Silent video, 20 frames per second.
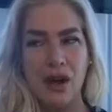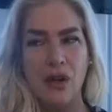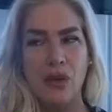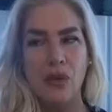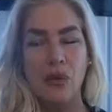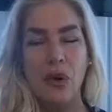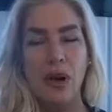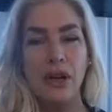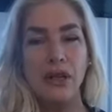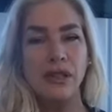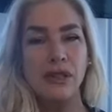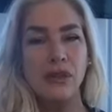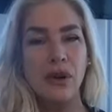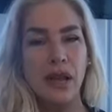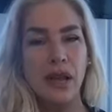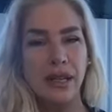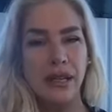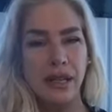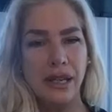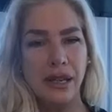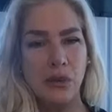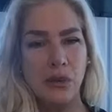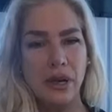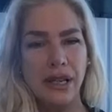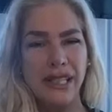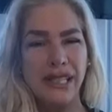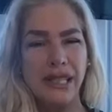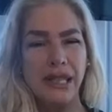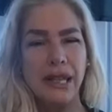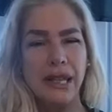What do I need? What
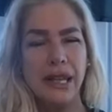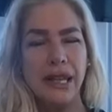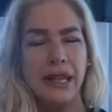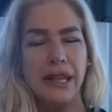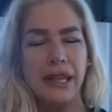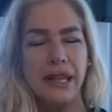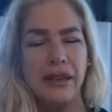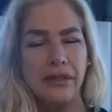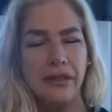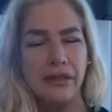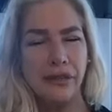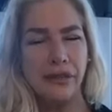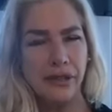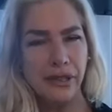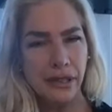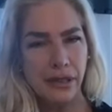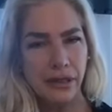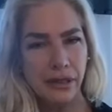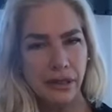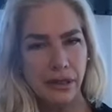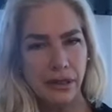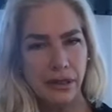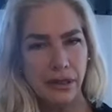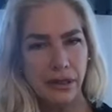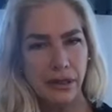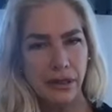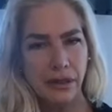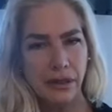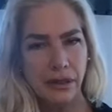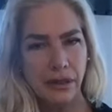is the gift
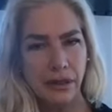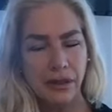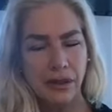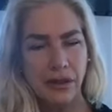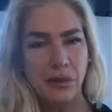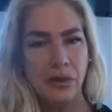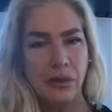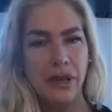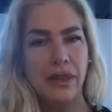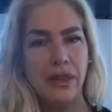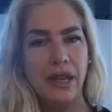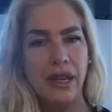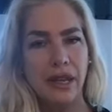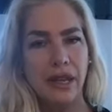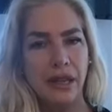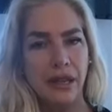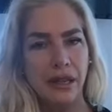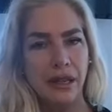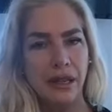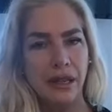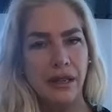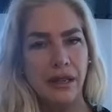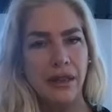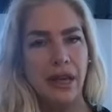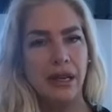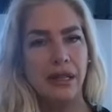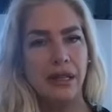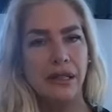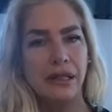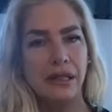within
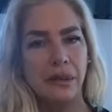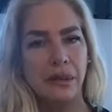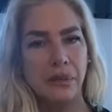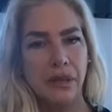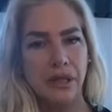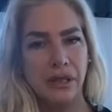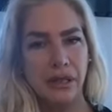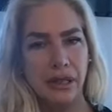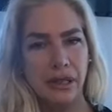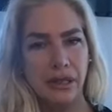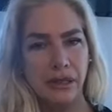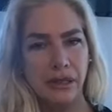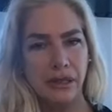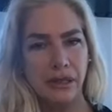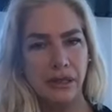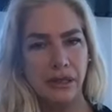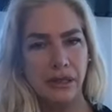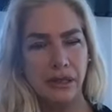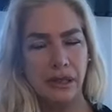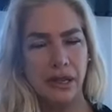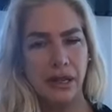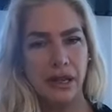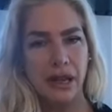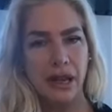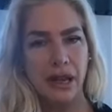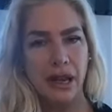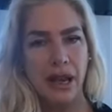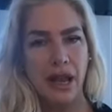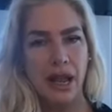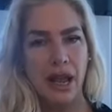that experience?
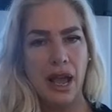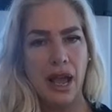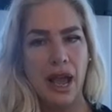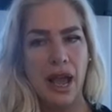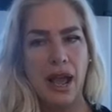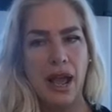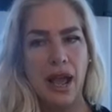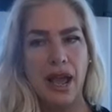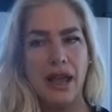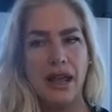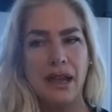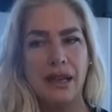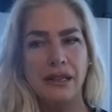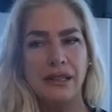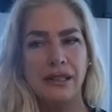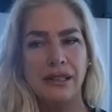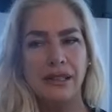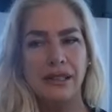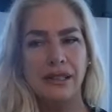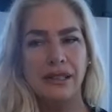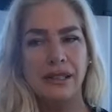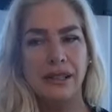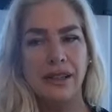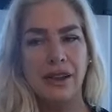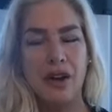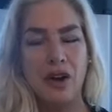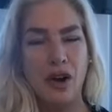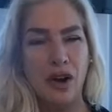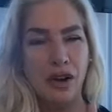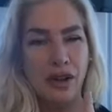And
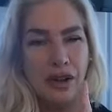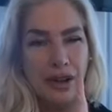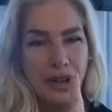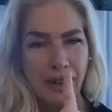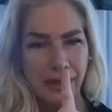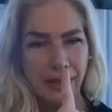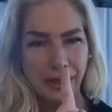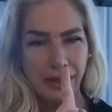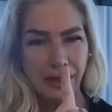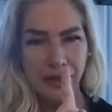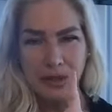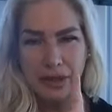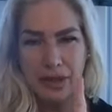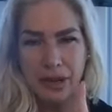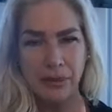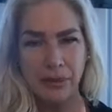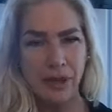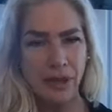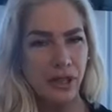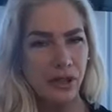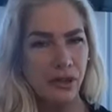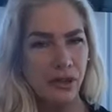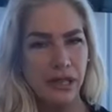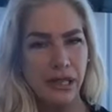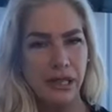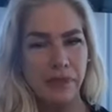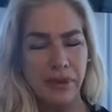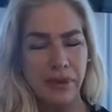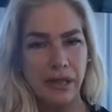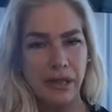here, I'm going to go
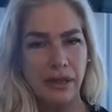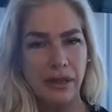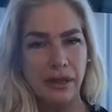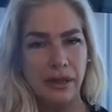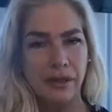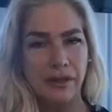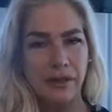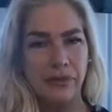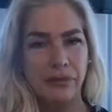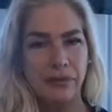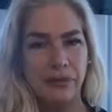deep here.